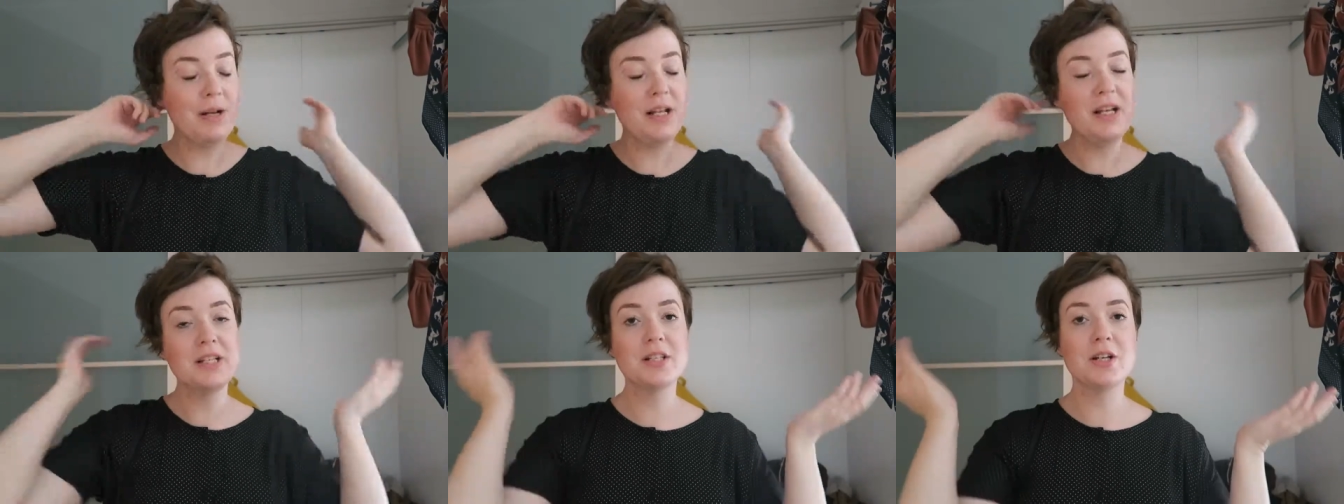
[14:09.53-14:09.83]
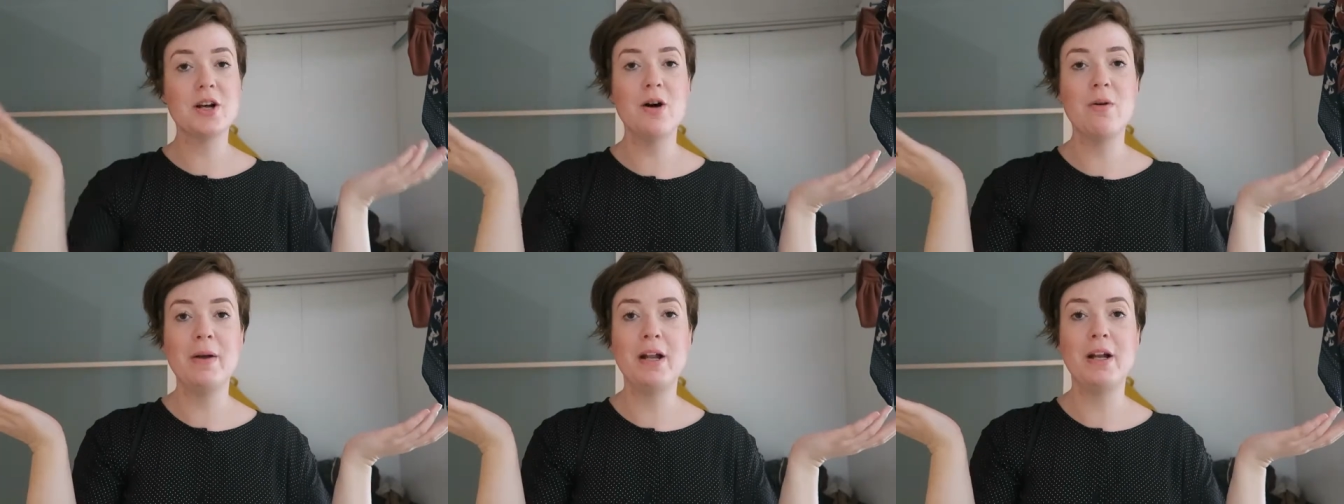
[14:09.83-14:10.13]
Please
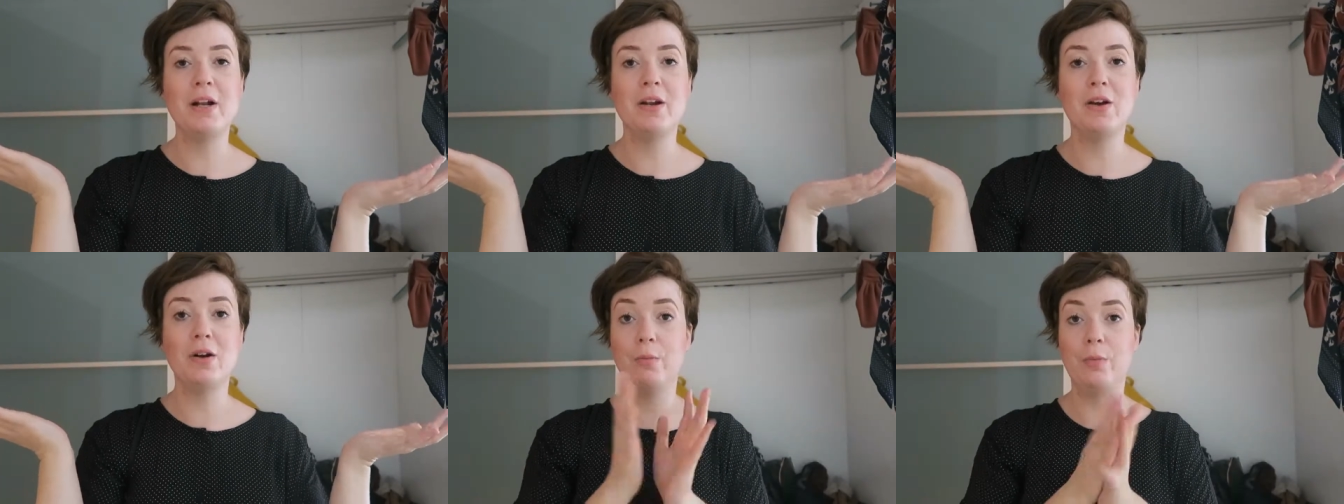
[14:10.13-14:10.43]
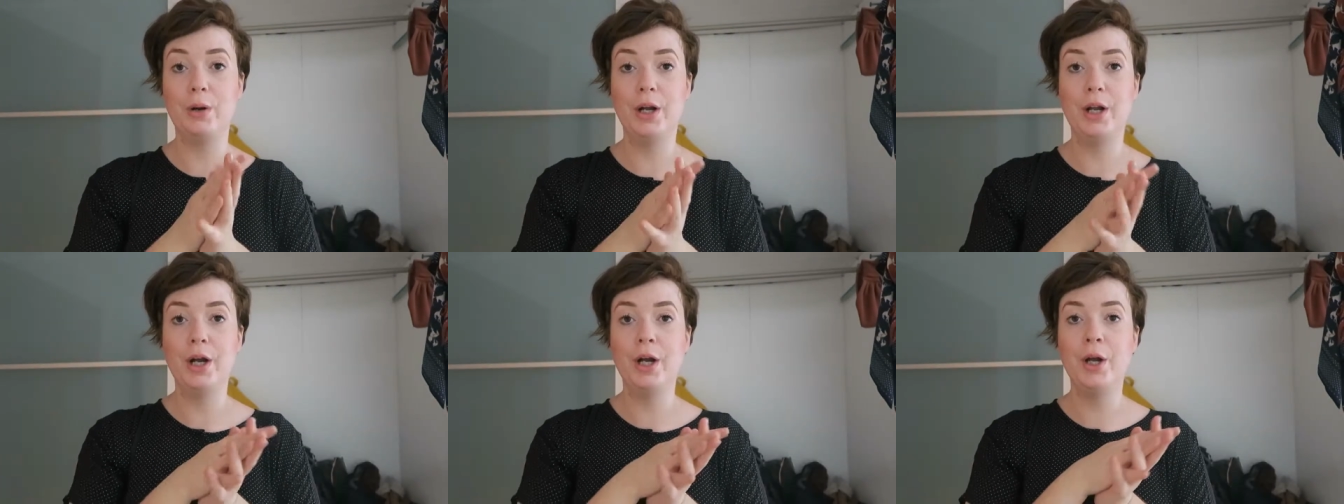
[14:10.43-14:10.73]
comment
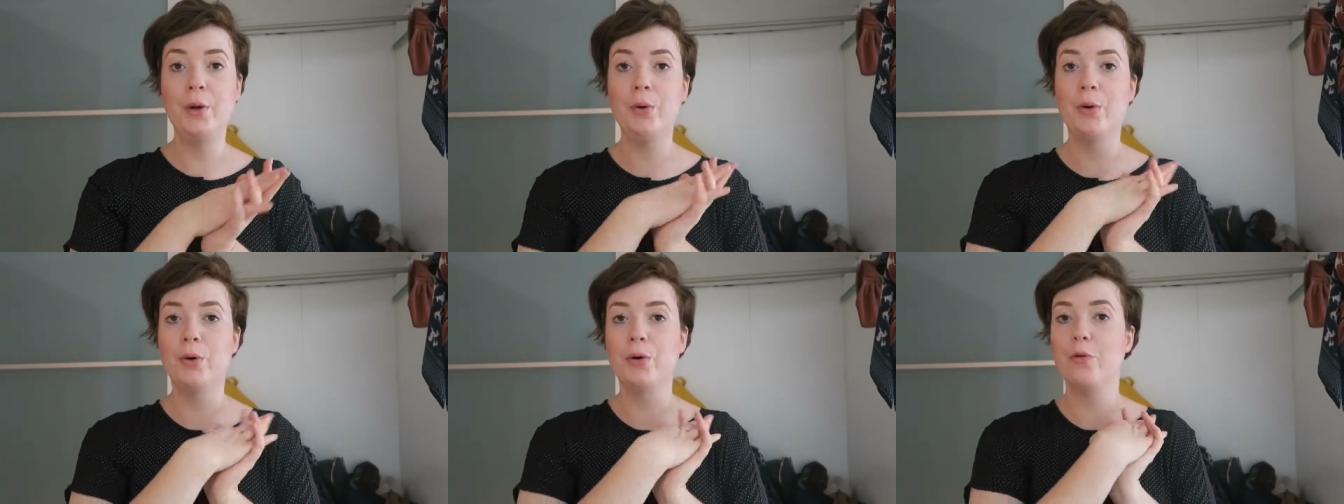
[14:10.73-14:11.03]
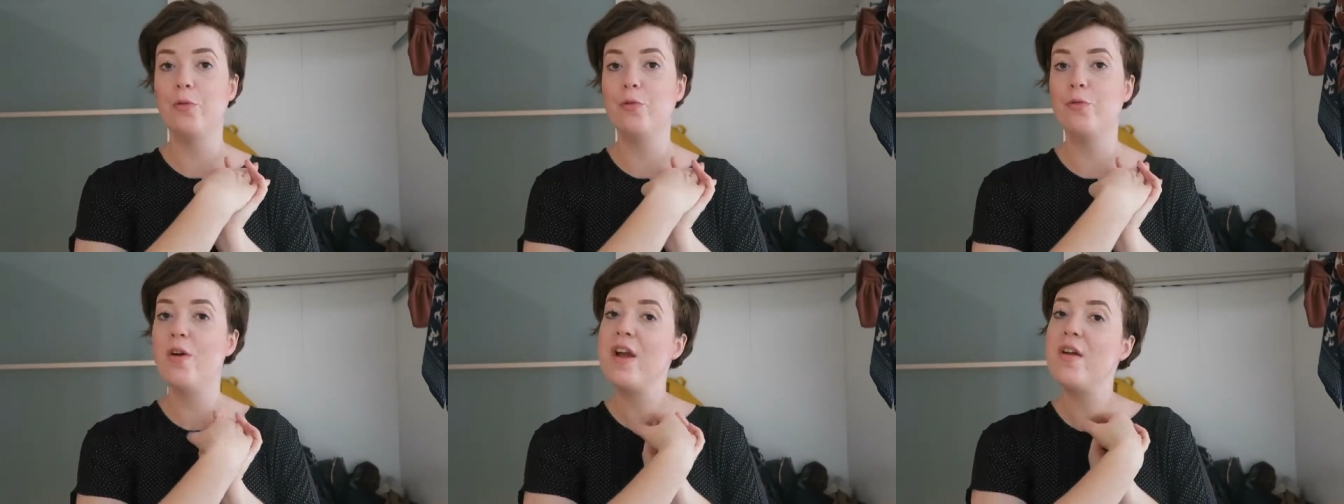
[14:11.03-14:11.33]
below on
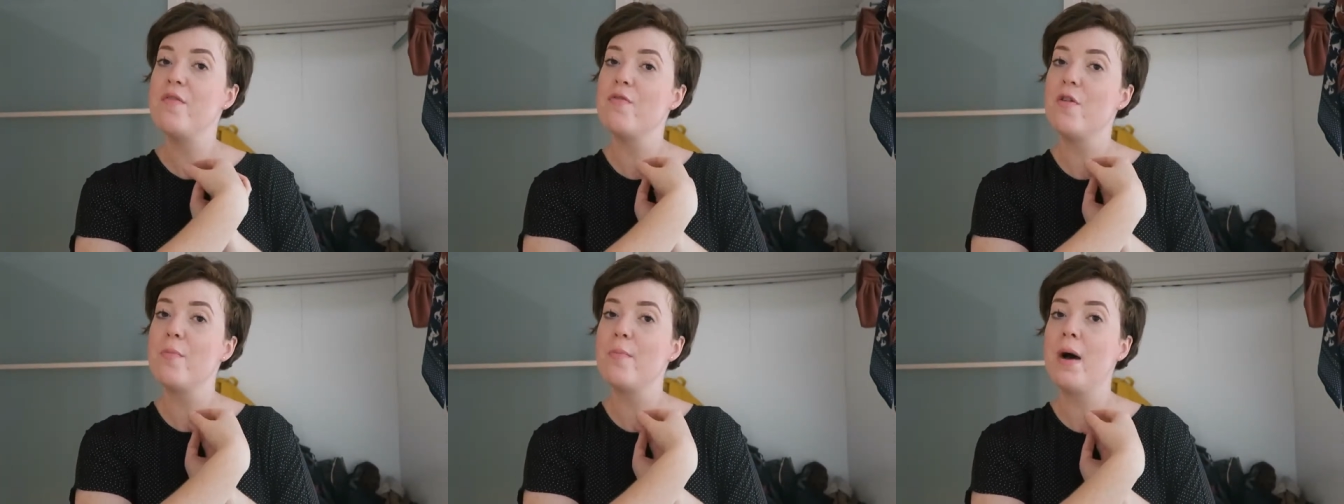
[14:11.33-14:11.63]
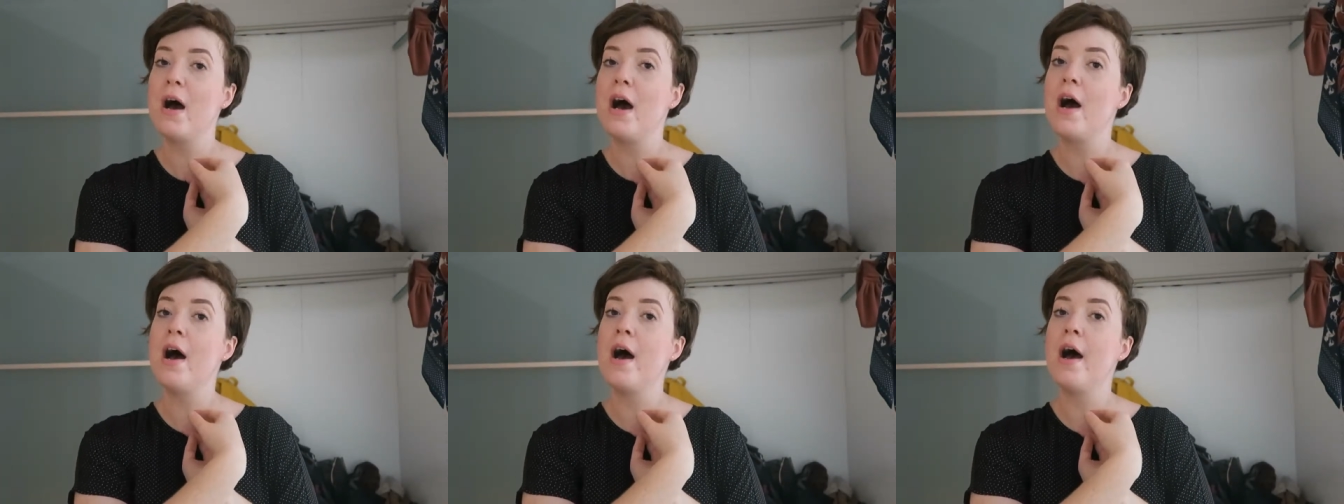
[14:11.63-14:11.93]
your favourite
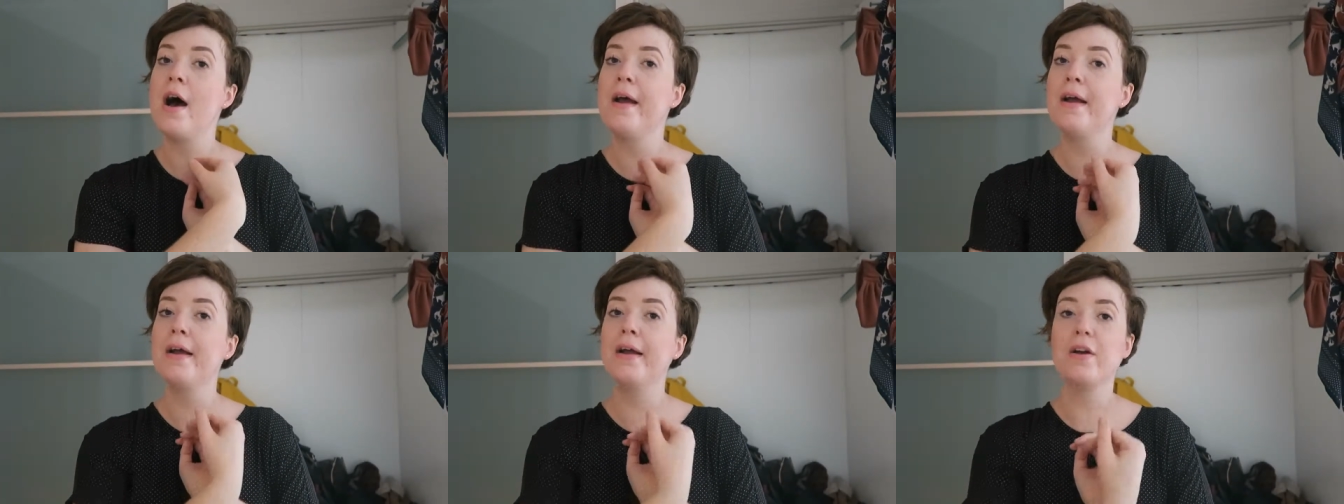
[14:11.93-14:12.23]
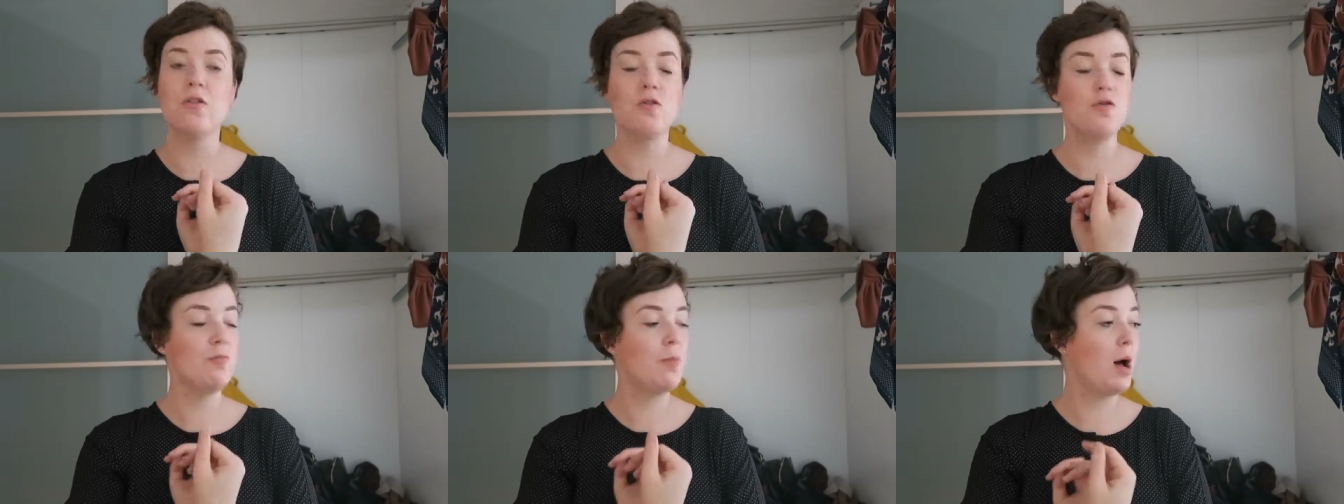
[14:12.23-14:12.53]

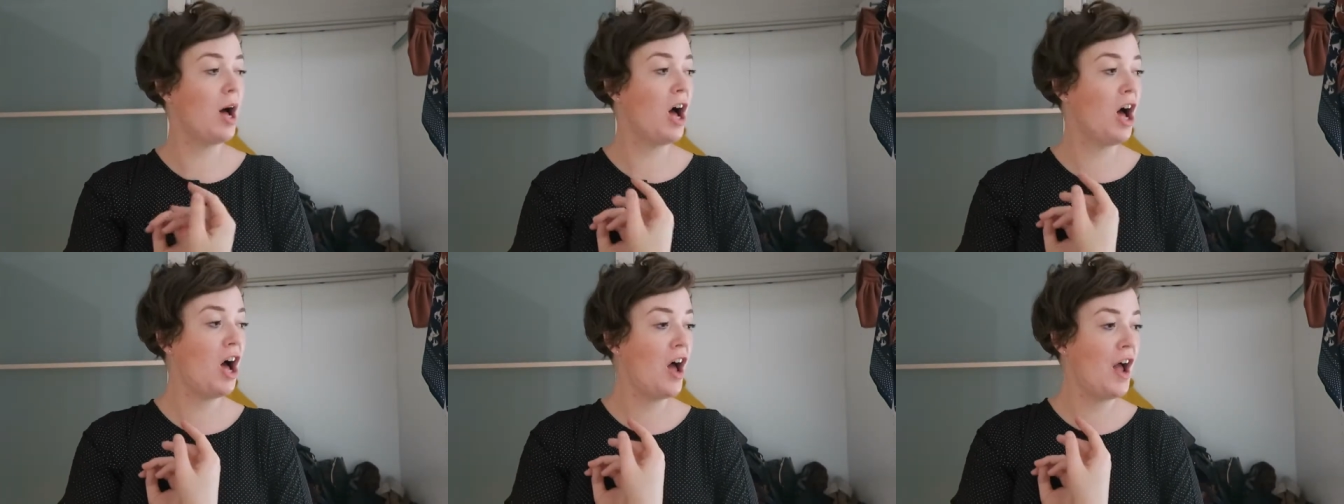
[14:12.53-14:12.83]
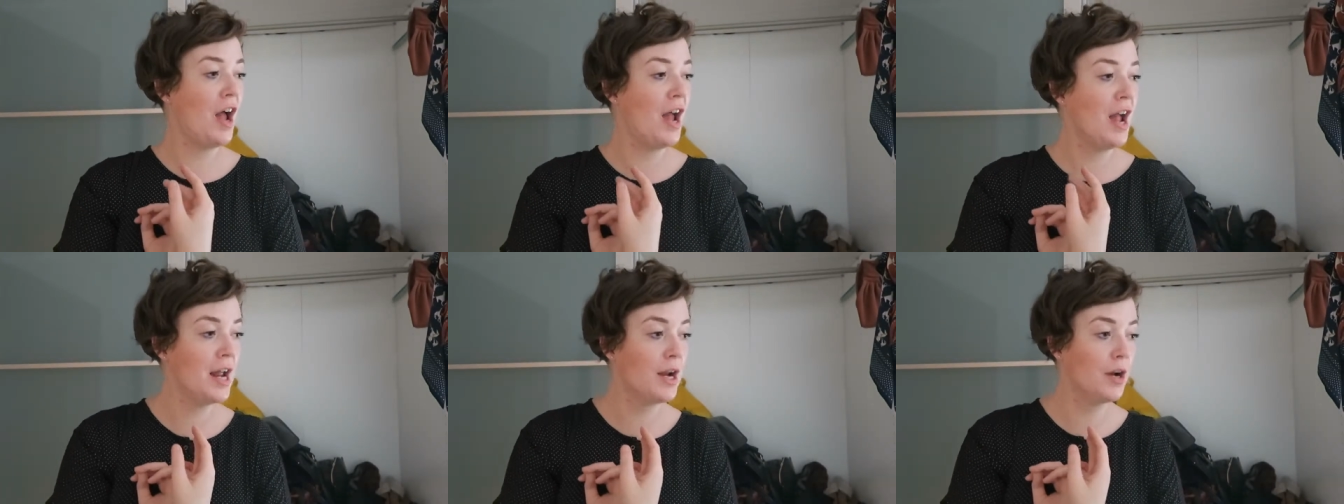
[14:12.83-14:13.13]
bag of
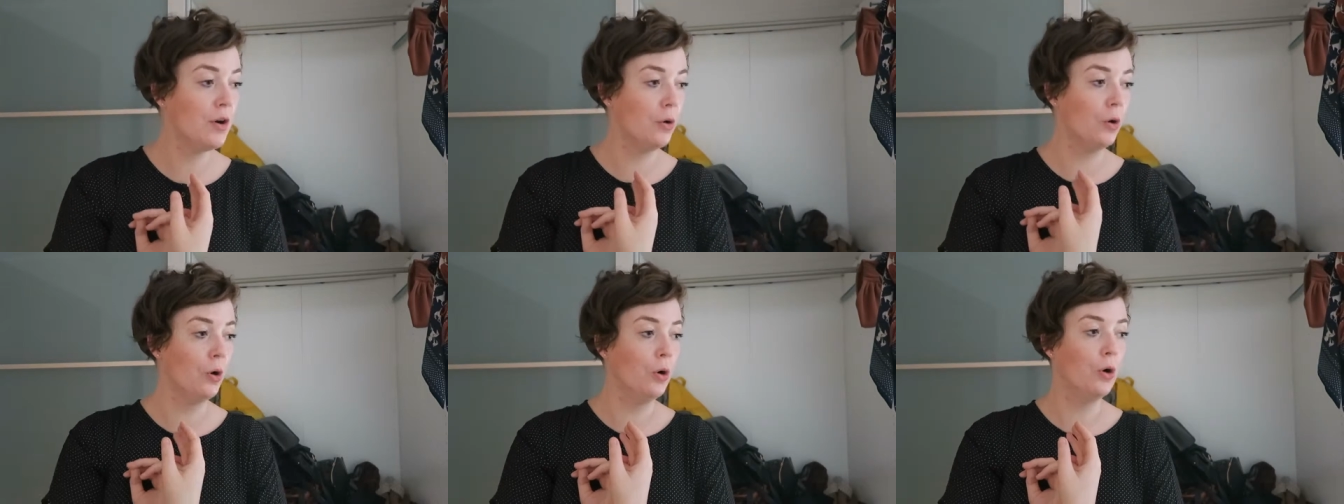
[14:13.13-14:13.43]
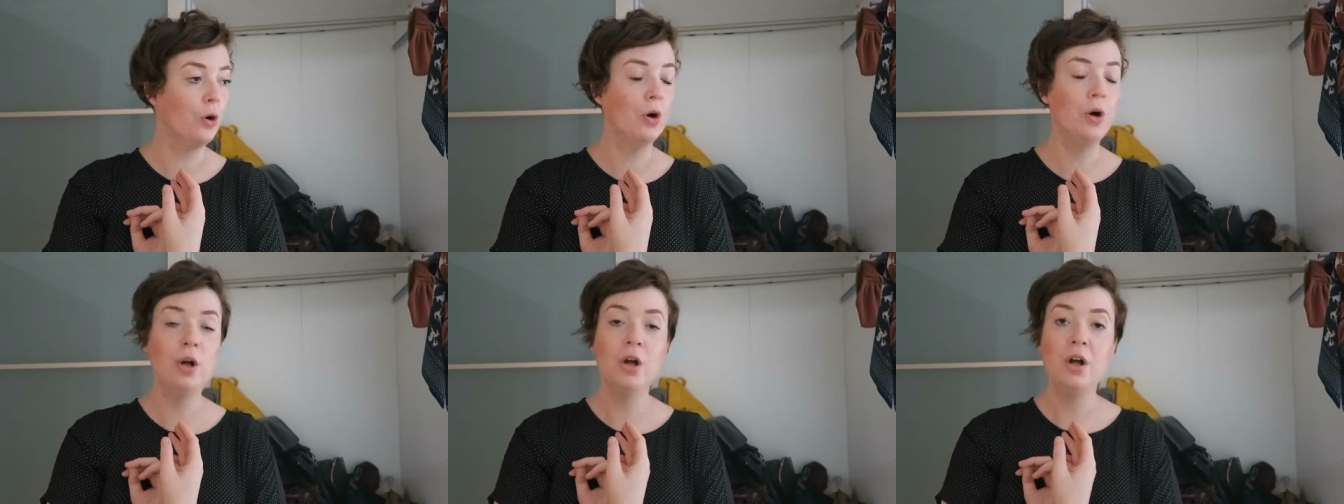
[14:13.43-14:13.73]
mine,
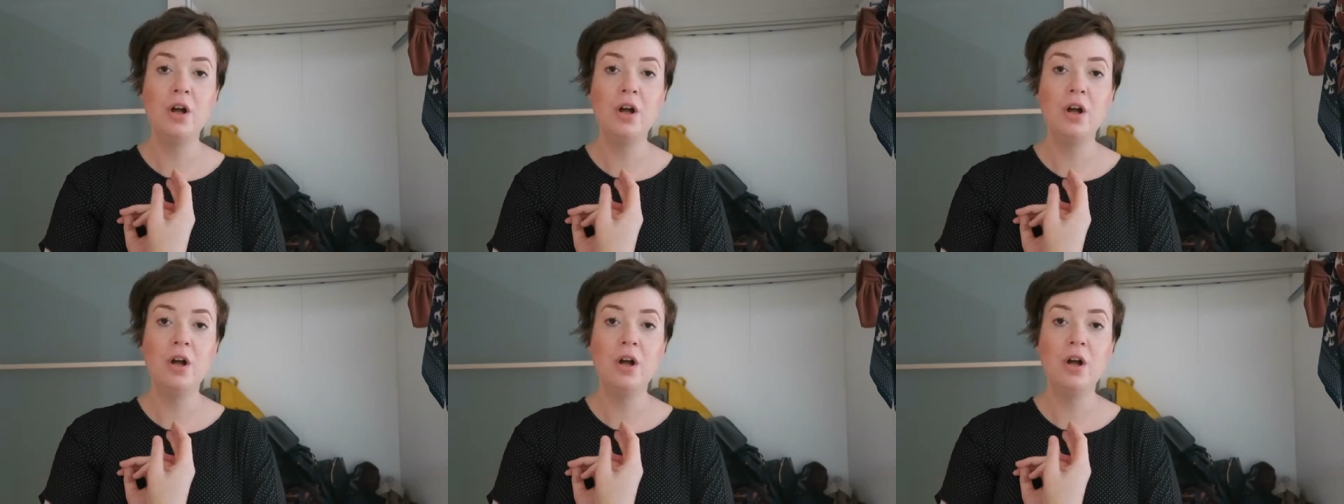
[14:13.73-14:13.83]
or